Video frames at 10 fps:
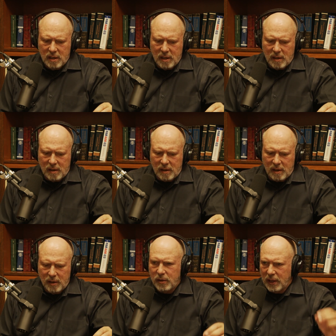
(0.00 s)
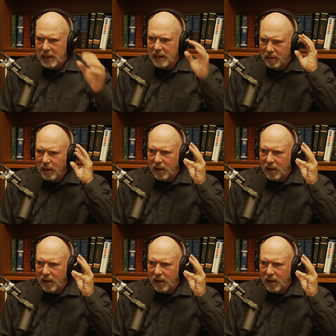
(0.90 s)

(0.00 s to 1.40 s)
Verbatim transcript: Uh, are you thinking of the